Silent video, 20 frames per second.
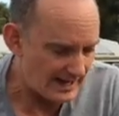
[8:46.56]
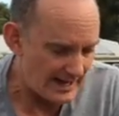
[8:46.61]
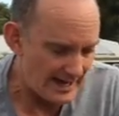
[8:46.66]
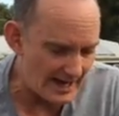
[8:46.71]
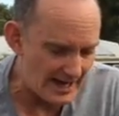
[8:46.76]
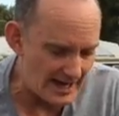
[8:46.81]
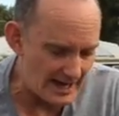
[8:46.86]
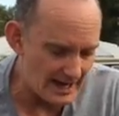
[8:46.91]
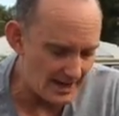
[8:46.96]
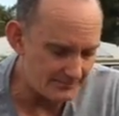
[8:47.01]

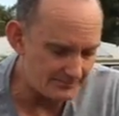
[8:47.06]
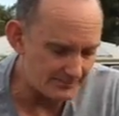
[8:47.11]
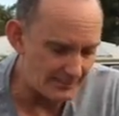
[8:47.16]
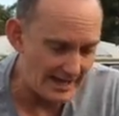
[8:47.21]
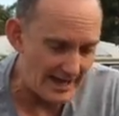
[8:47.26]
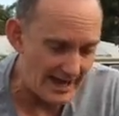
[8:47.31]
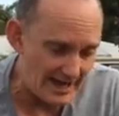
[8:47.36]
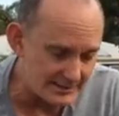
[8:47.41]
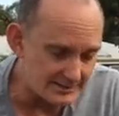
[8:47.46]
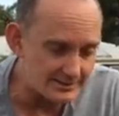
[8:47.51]

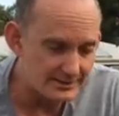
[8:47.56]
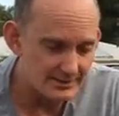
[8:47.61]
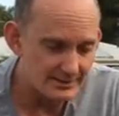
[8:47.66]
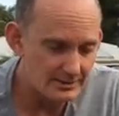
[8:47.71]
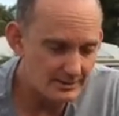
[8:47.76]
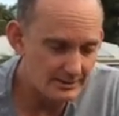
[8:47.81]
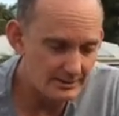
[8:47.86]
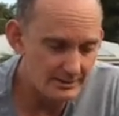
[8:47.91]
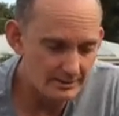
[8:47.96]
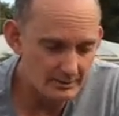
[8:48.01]
and
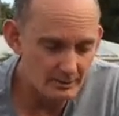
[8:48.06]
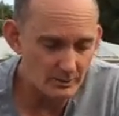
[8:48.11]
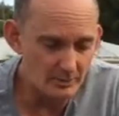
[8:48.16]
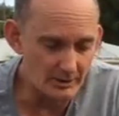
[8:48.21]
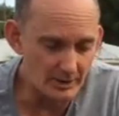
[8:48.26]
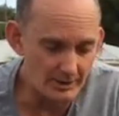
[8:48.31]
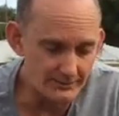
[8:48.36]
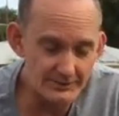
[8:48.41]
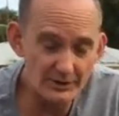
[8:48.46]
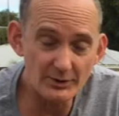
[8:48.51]

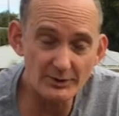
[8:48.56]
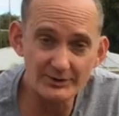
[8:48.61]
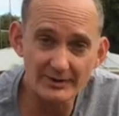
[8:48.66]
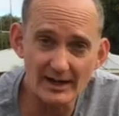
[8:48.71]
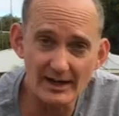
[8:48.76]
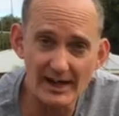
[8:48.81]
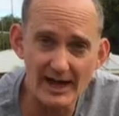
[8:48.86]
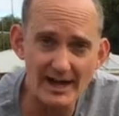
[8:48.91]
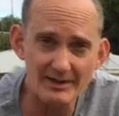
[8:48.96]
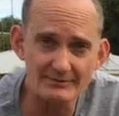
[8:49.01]
when I've used
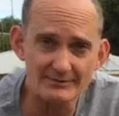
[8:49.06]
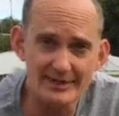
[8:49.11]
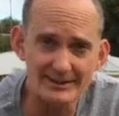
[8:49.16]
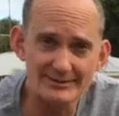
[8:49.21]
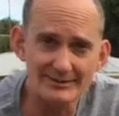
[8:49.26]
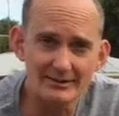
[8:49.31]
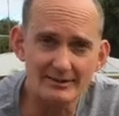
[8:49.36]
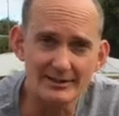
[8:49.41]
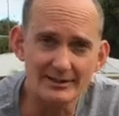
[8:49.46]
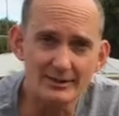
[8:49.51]
it I haven't
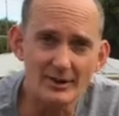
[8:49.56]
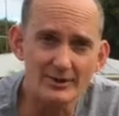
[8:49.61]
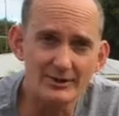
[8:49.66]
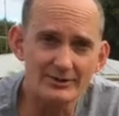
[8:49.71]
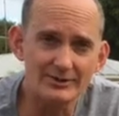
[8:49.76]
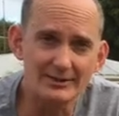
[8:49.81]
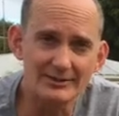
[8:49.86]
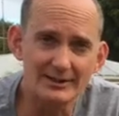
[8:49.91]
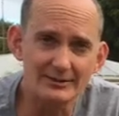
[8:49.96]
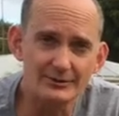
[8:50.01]
necessarily
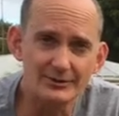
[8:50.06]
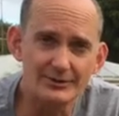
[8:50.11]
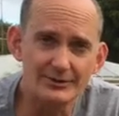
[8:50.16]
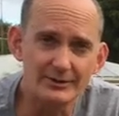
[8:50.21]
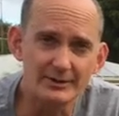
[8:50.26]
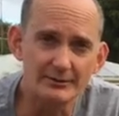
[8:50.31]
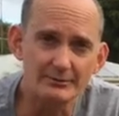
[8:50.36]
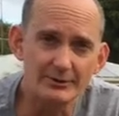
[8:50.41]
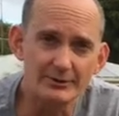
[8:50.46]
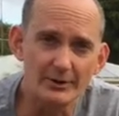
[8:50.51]
noticed the difference
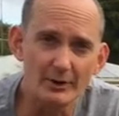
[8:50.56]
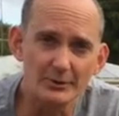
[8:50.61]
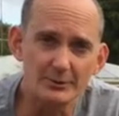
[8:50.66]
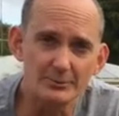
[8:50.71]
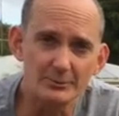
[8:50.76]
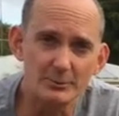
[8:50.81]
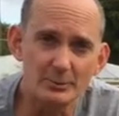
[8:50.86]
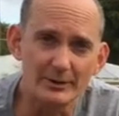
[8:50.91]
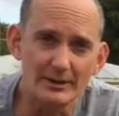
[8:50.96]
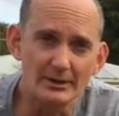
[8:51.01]
in the results
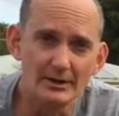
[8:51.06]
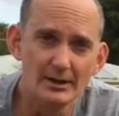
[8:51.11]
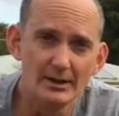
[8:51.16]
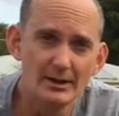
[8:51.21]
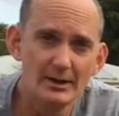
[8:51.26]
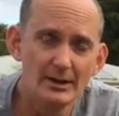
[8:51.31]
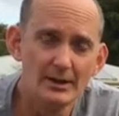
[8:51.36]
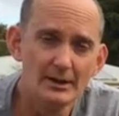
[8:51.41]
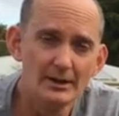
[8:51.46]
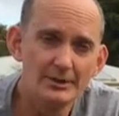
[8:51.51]
between
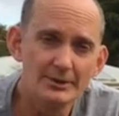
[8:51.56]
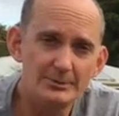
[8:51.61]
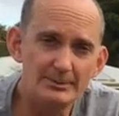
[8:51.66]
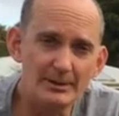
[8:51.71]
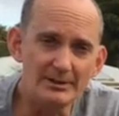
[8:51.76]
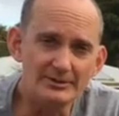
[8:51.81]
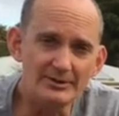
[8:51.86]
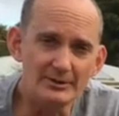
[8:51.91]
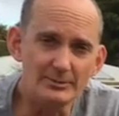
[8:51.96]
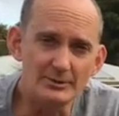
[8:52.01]

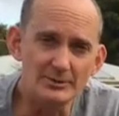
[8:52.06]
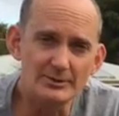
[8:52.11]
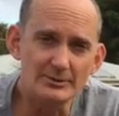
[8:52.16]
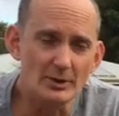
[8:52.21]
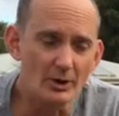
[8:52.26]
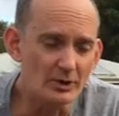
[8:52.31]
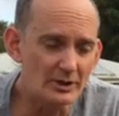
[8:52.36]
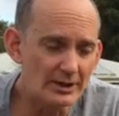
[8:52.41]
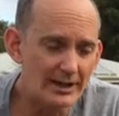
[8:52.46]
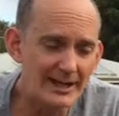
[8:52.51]
species which have
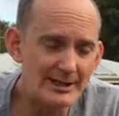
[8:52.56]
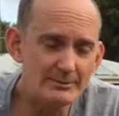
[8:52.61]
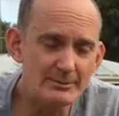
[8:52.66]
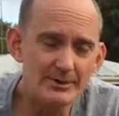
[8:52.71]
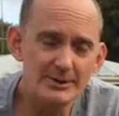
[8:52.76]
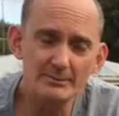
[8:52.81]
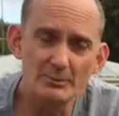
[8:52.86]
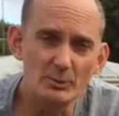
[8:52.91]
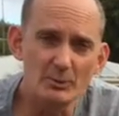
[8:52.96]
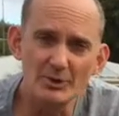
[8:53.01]
got clay
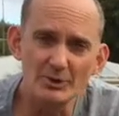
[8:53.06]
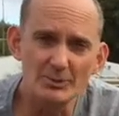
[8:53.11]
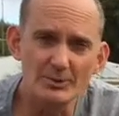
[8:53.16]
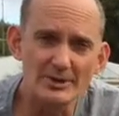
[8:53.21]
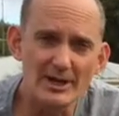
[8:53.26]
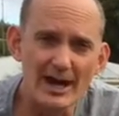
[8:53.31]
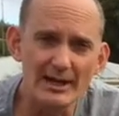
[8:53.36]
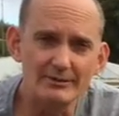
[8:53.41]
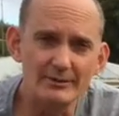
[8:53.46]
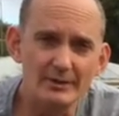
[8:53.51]
with them and ones
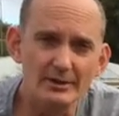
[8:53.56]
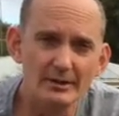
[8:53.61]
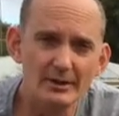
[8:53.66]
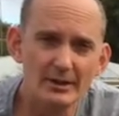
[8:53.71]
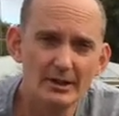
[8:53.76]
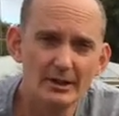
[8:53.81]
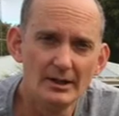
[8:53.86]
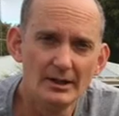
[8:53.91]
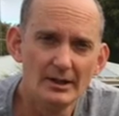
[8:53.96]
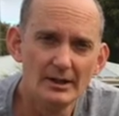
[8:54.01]
which haven't.
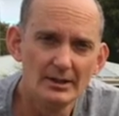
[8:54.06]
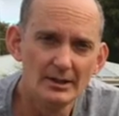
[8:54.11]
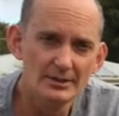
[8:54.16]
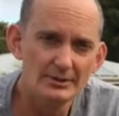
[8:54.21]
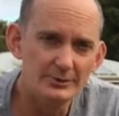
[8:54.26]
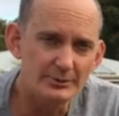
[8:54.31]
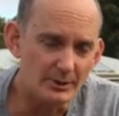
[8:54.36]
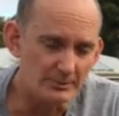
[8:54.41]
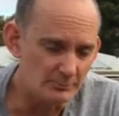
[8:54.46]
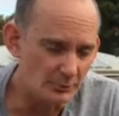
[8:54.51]

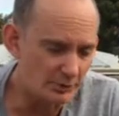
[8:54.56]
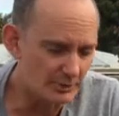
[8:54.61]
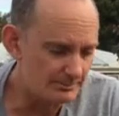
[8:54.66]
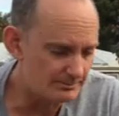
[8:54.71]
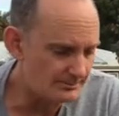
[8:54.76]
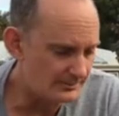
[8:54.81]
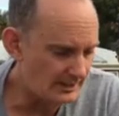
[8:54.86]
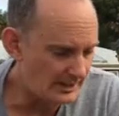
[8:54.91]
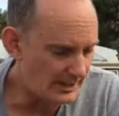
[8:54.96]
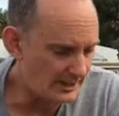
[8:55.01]
So I'm
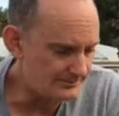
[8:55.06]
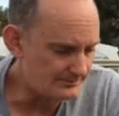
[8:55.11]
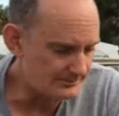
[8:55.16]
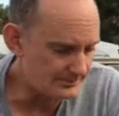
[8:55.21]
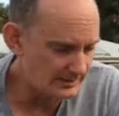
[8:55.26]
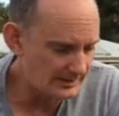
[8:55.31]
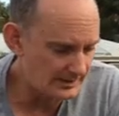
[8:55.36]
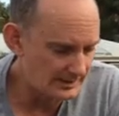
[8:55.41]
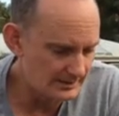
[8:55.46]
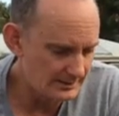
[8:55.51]

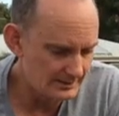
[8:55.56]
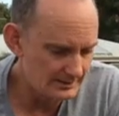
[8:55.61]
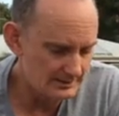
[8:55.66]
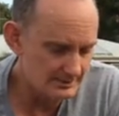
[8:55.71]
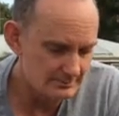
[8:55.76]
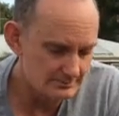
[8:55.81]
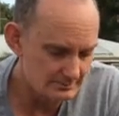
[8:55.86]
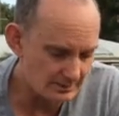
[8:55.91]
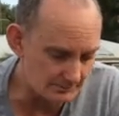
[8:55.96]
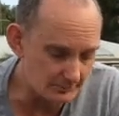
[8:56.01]

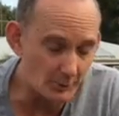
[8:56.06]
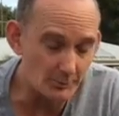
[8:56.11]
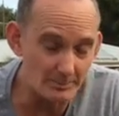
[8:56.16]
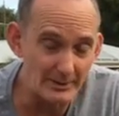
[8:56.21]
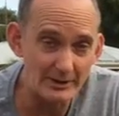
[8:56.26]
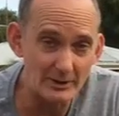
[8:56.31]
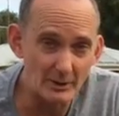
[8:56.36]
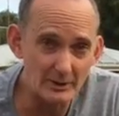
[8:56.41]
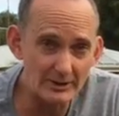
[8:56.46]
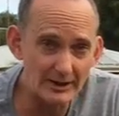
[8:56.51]
not
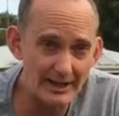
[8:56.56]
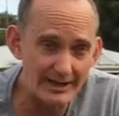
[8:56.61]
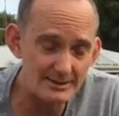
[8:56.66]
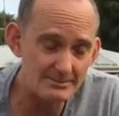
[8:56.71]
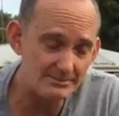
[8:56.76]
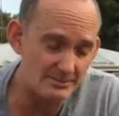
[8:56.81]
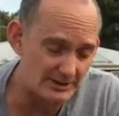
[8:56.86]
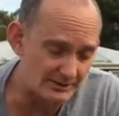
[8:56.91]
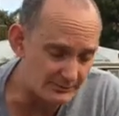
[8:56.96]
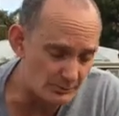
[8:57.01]
big on clay,
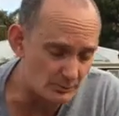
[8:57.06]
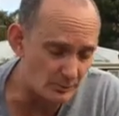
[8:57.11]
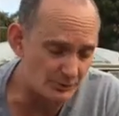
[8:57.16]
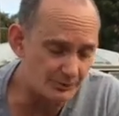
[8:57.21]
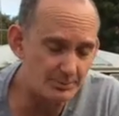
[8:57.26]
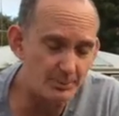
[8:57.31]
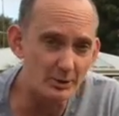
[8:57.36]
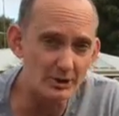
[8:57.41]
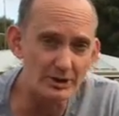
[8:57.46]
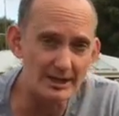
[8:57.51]
but if you
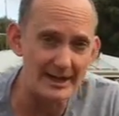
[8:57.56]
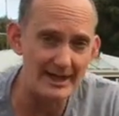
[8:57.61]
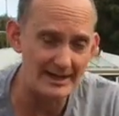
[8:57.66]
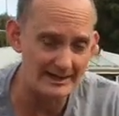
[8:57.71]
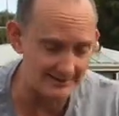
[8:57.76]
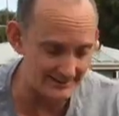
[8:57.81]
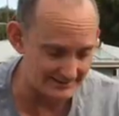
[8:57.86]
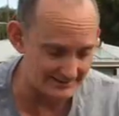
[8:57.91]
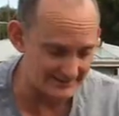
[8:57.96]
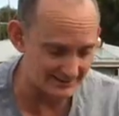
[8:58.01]
want to put clay
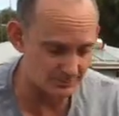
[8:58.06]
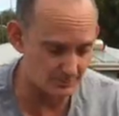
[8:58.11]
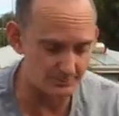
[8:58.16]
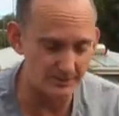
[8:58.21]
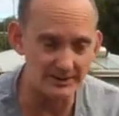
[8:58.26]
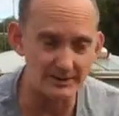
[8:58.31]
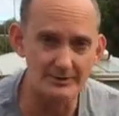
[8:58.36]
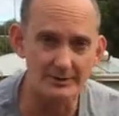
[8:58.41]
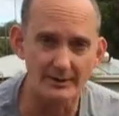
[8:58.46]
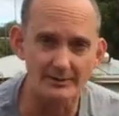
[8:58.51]
in, then this would be
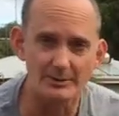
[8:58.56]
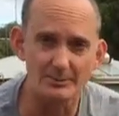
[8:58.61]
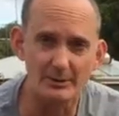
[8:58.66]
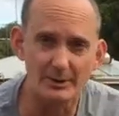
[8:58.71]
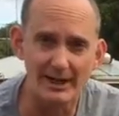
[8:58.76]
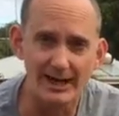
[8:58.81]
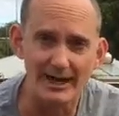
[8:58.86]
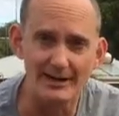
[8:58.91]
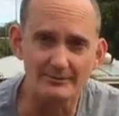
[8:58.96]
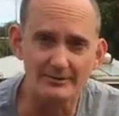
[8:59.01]
the time to put
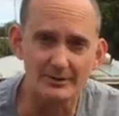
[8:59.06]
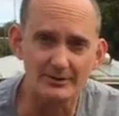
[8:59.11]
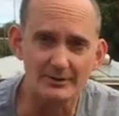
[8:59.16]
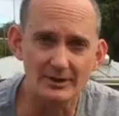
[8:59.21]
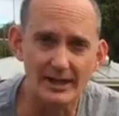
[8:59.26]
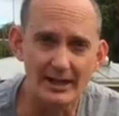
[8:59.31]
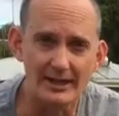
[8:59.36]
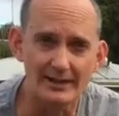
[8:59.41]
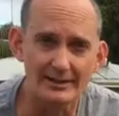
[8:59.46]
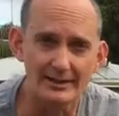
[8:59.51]
a handful of
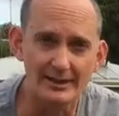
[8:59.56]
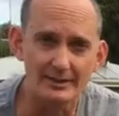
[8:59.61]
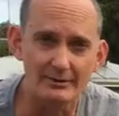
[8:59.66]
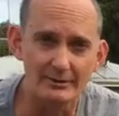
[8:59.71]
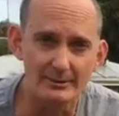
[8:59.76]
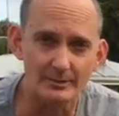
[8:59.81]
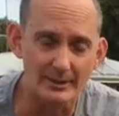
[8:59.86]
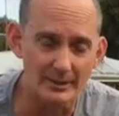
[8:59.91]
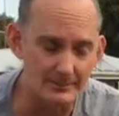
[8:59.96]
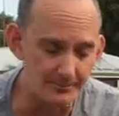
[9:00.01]
clay in there as
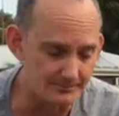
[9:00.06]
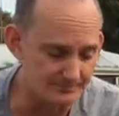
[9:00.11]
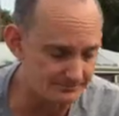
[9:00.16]
well.